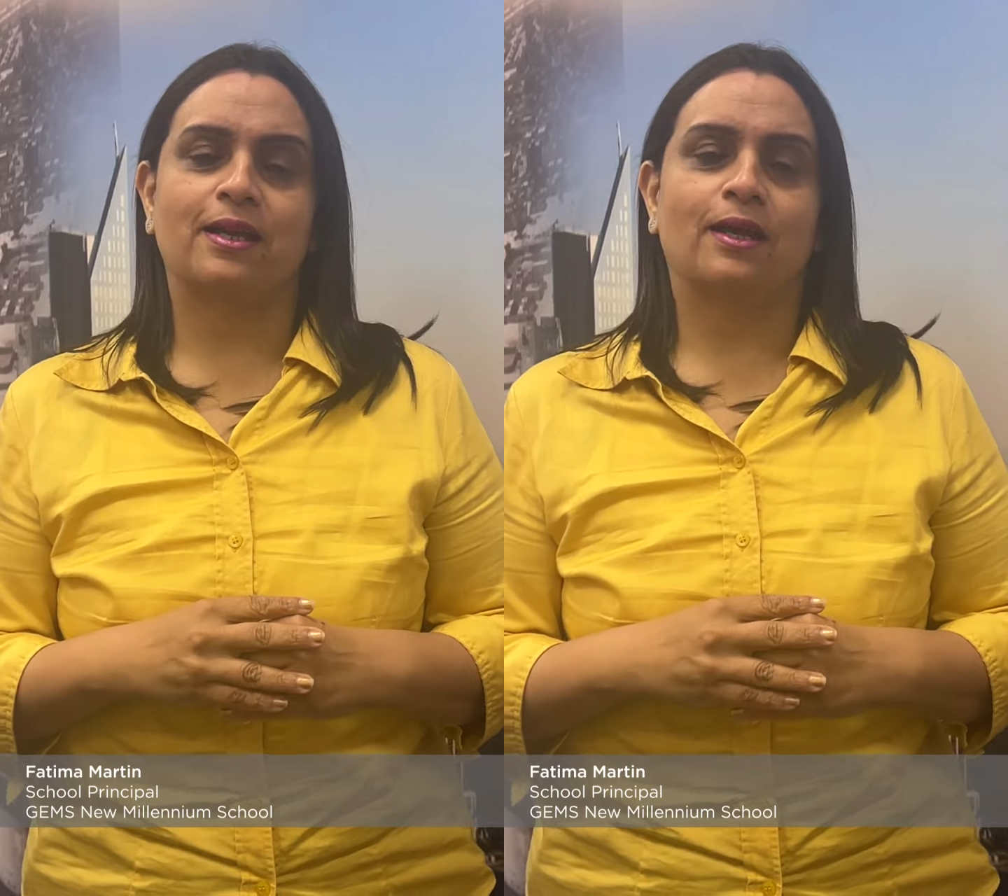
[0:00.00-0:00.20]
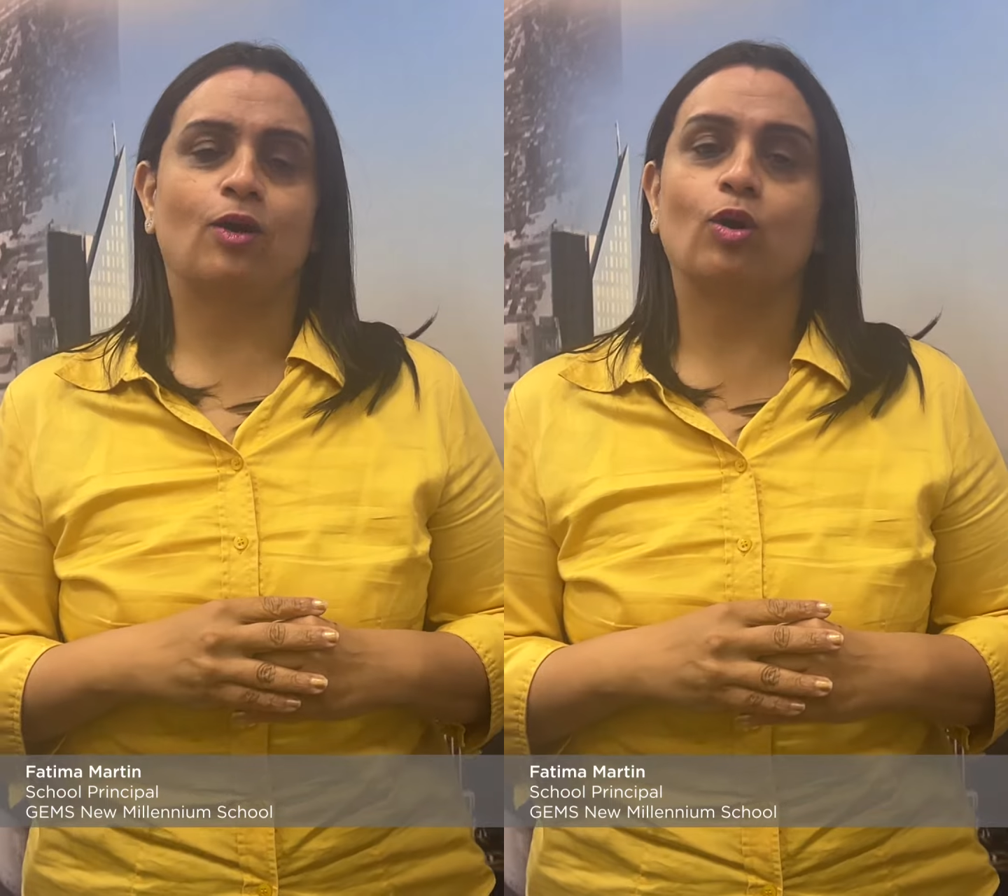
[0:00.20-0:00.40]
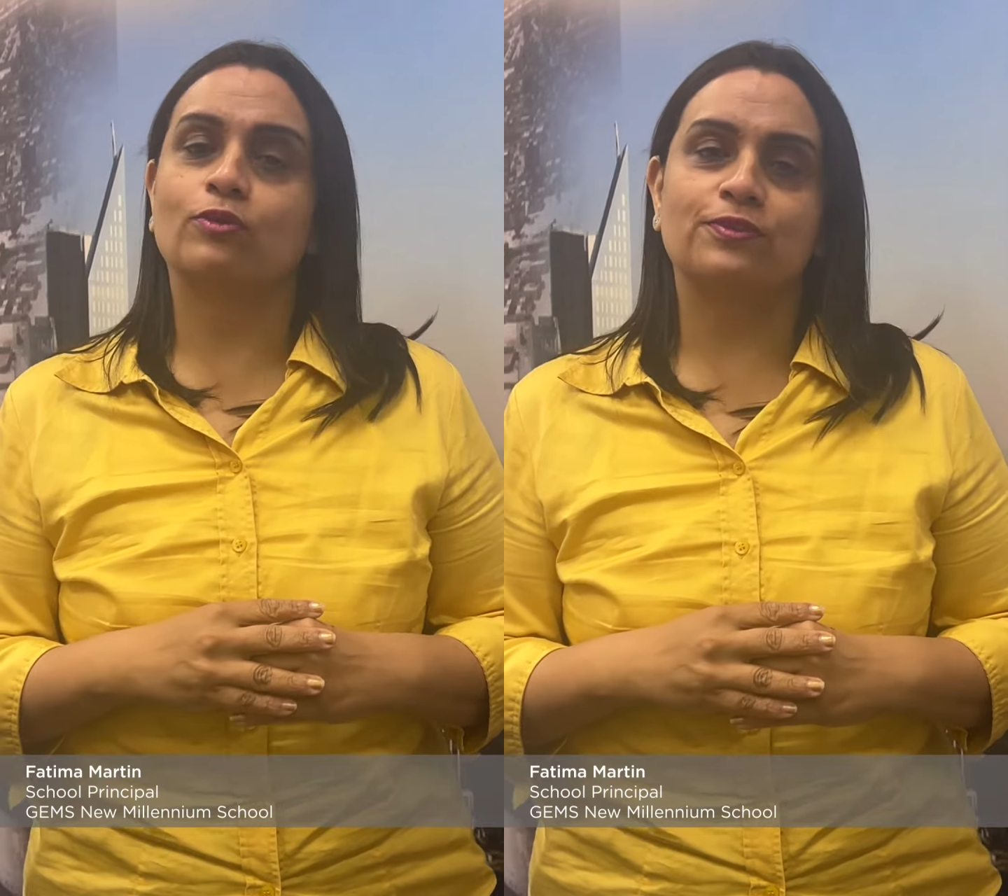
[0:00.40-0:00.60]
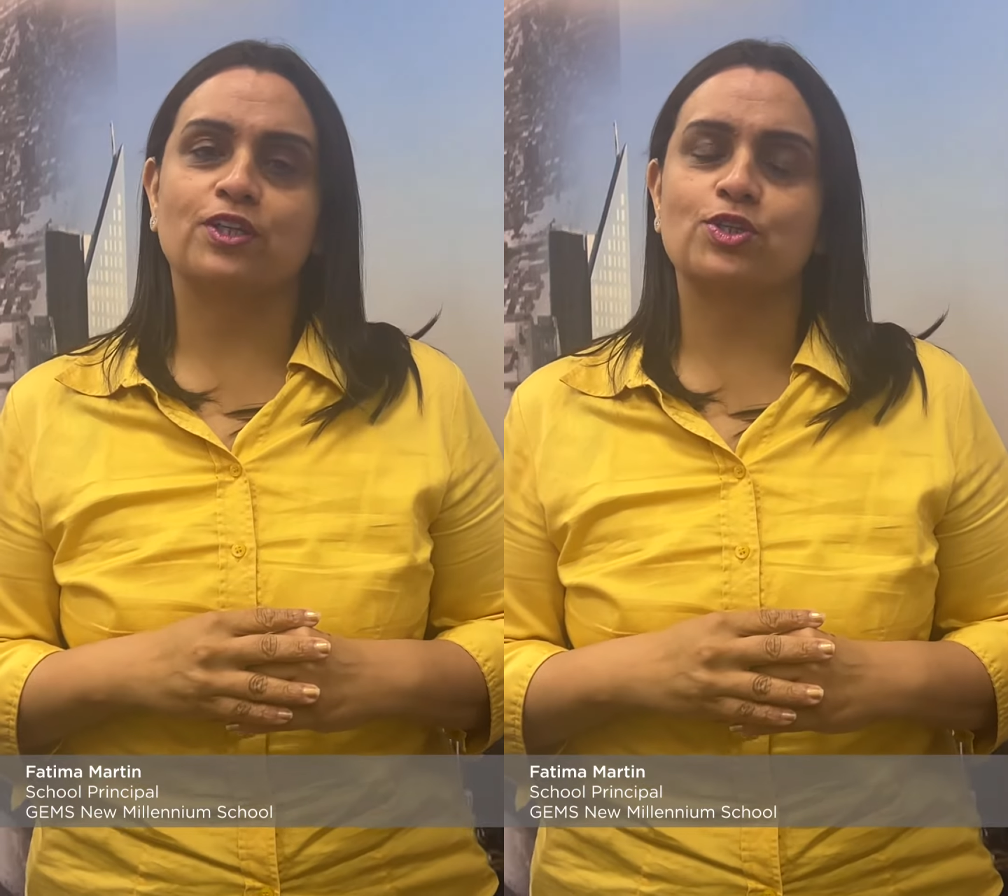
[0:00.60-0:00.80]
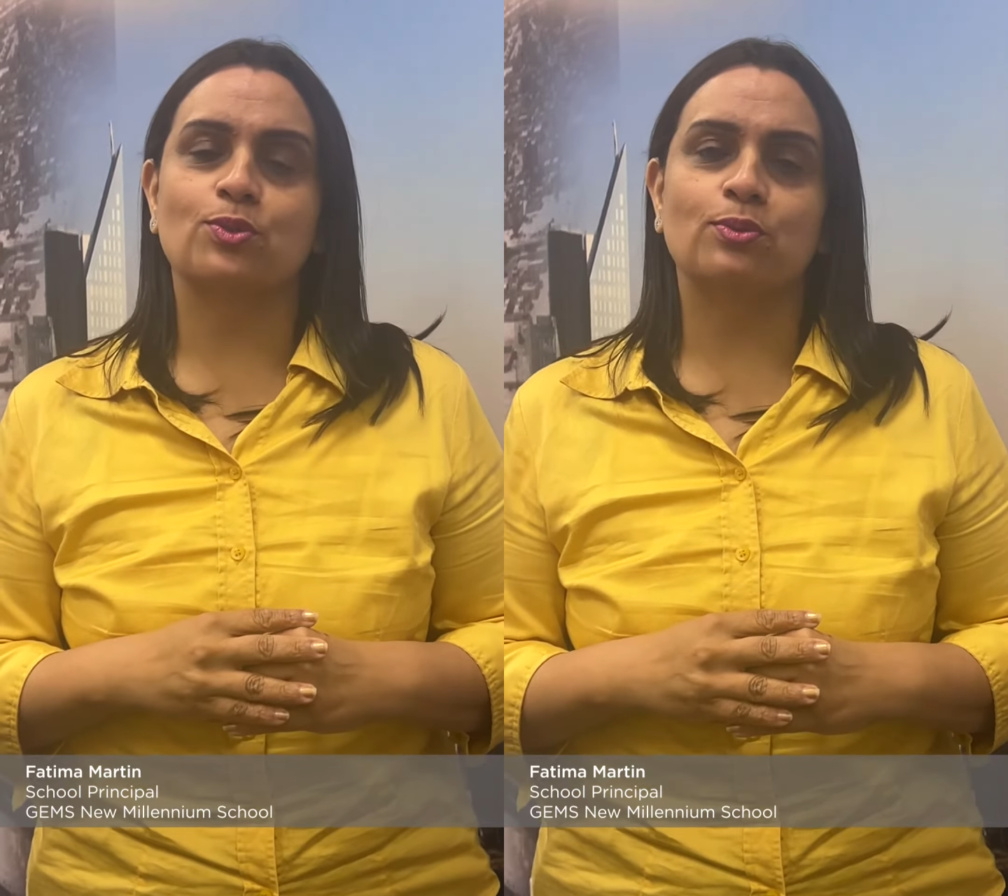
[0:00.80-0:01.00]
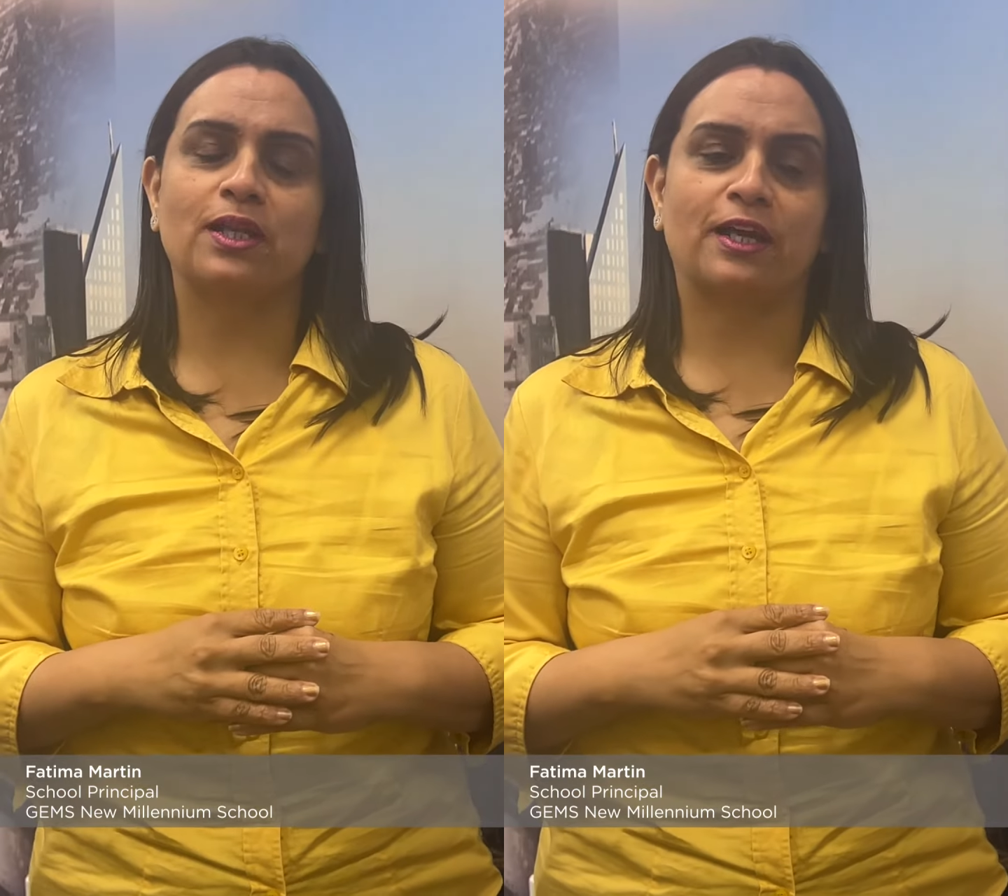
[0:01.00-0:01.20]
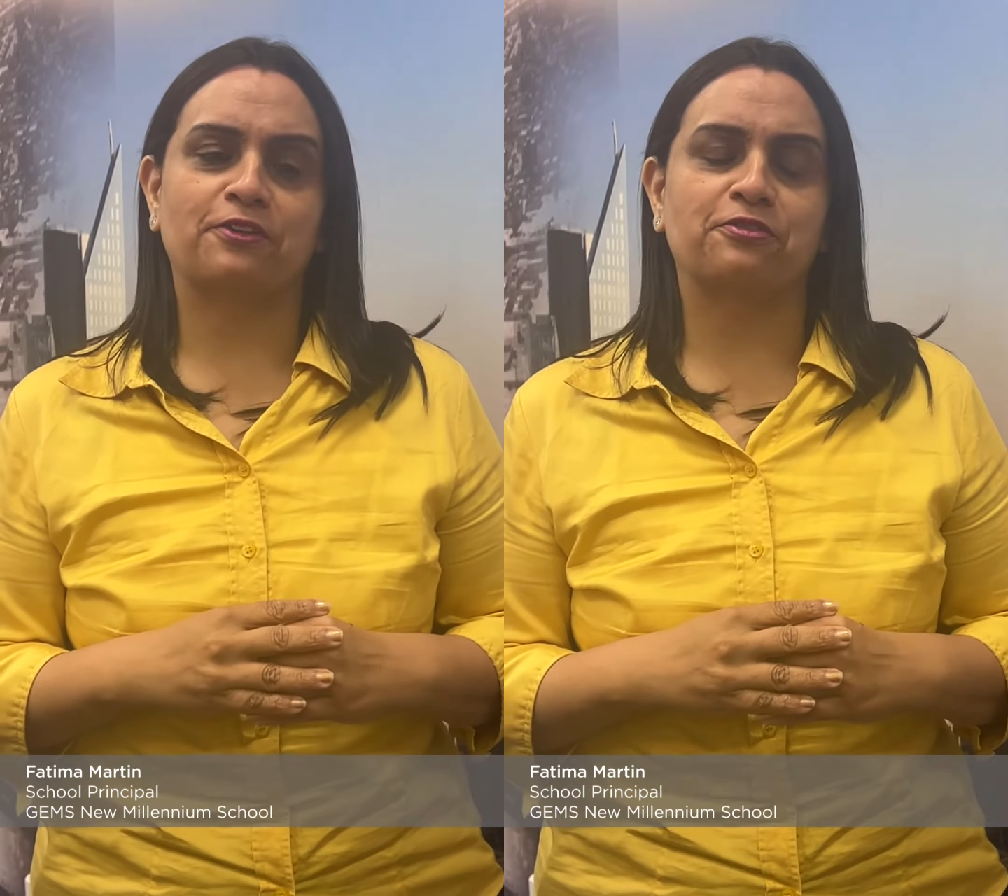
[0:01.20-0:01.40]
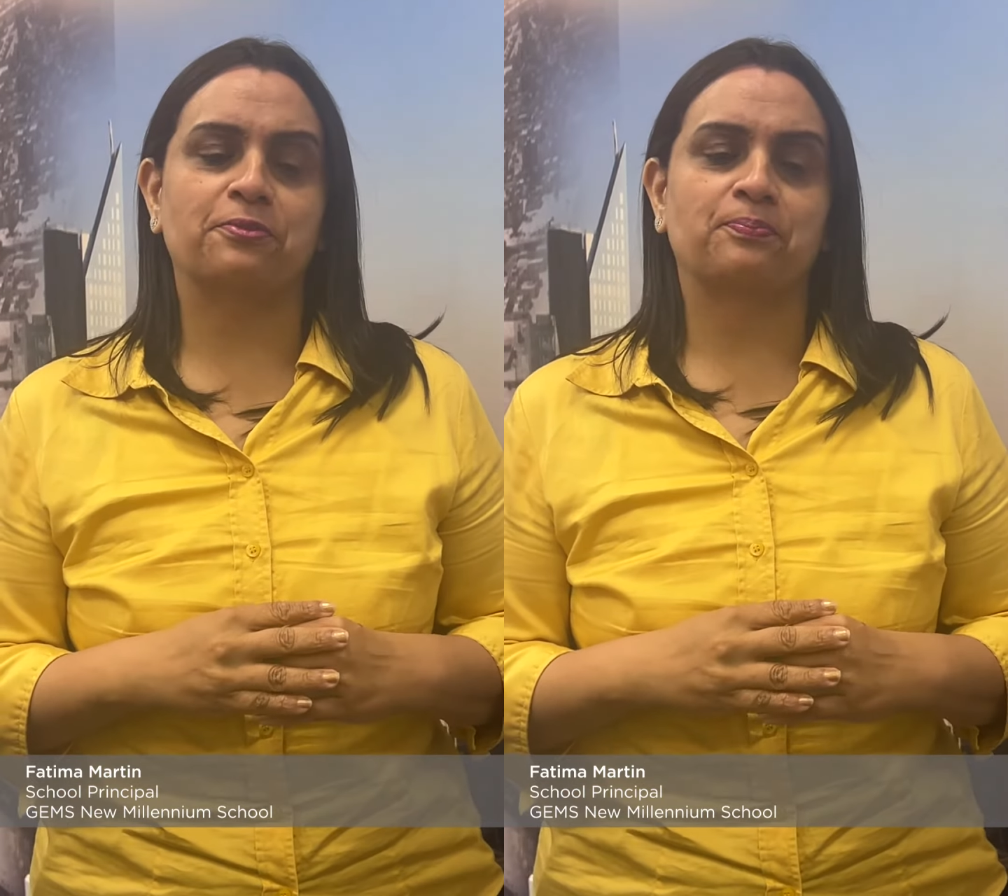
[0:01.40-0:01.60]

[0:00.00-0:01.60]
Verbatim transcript: all of their school life